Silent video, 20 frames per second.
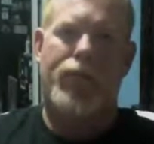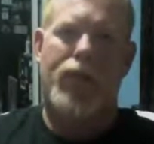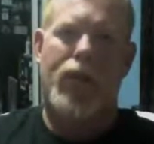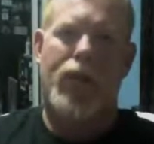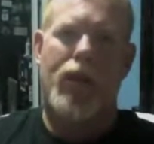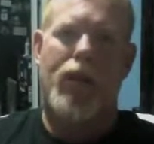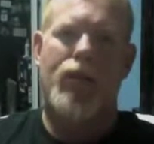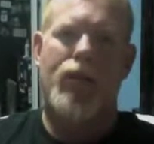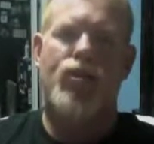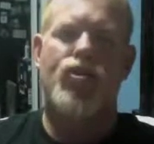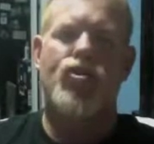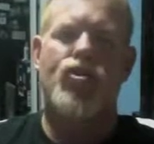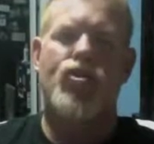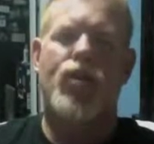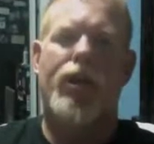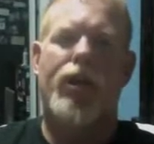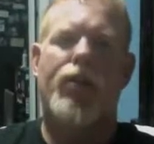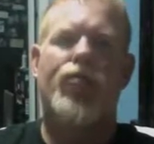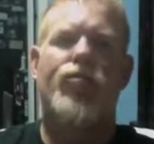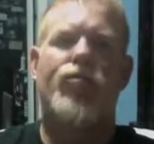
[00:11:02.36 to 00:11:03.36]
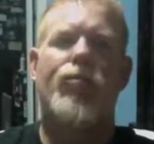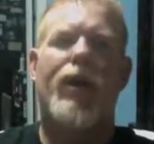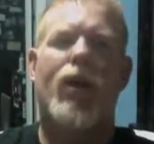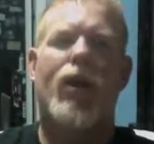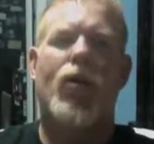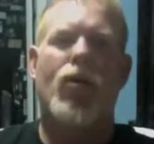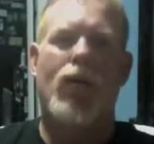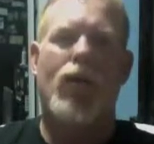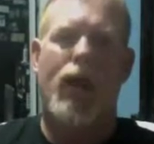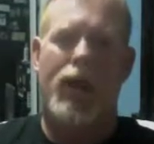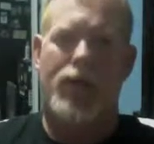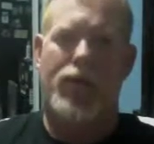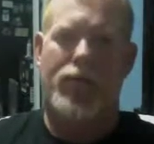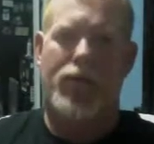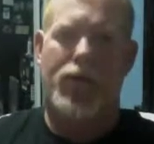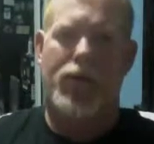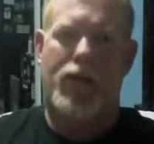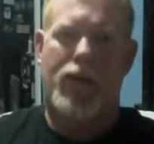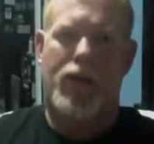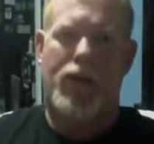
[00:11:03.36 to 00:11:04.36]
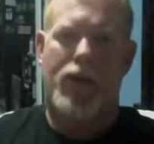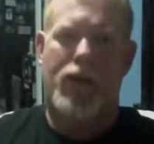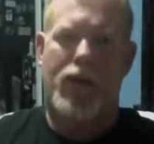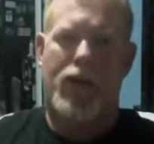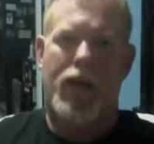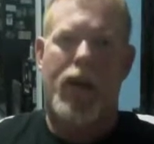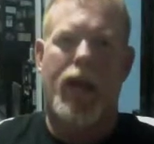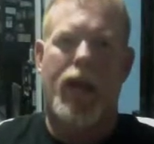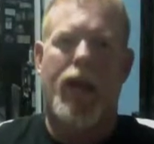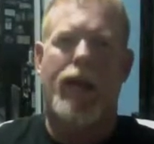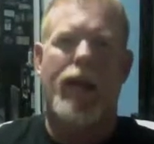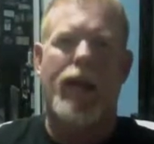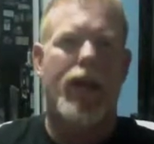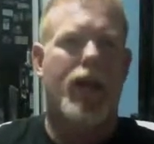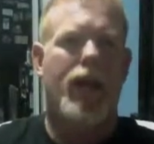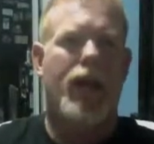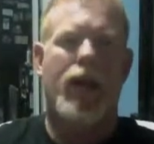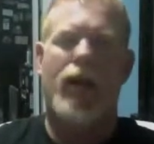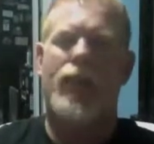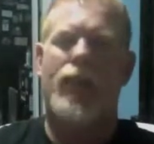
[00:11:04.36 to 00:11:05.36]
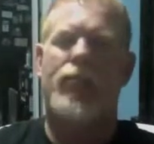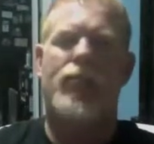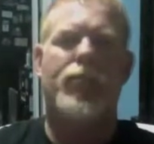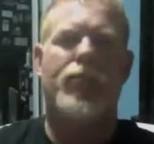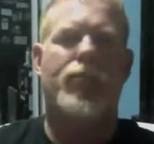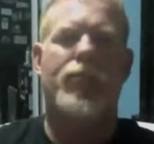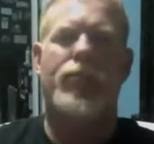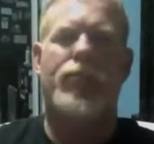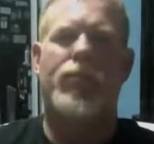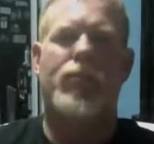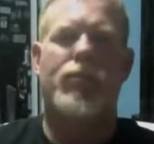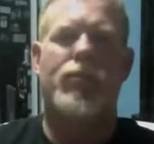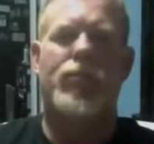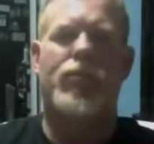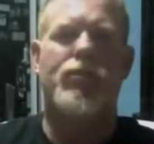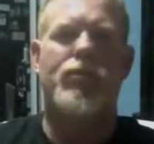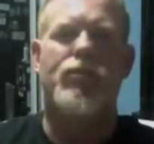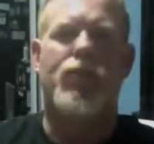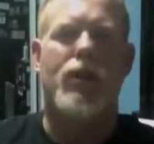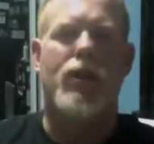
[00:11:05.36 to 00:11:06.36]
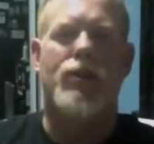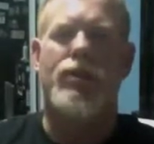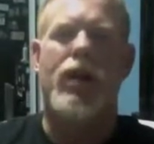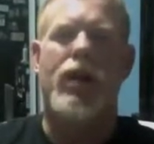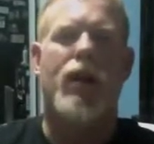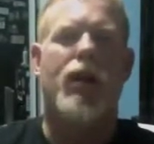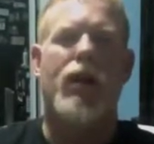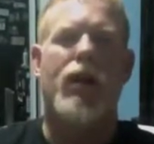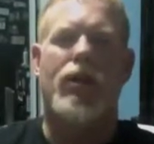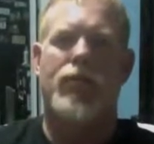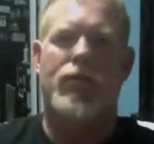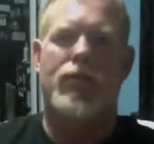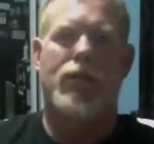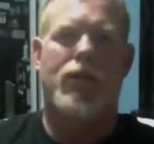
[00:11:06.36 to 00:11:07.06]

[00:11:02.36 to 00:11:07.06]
It's changed my whole life, and I cannot stress that enough.